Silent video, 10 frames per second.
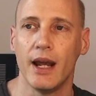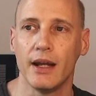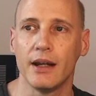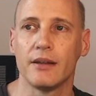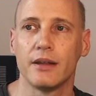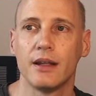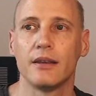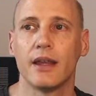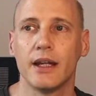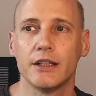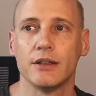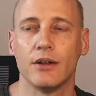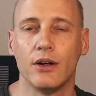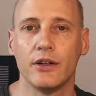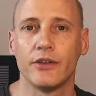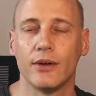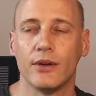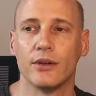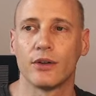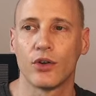And I think they should
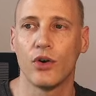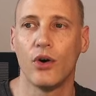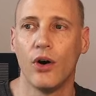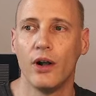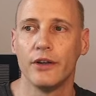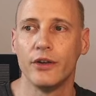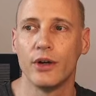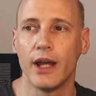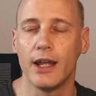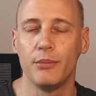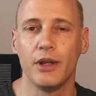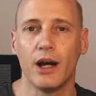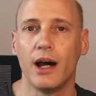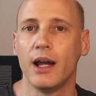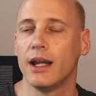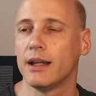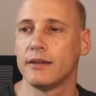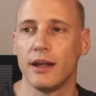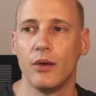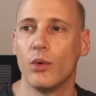also call your API,
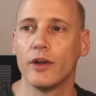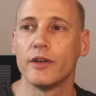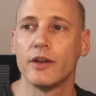let's say once a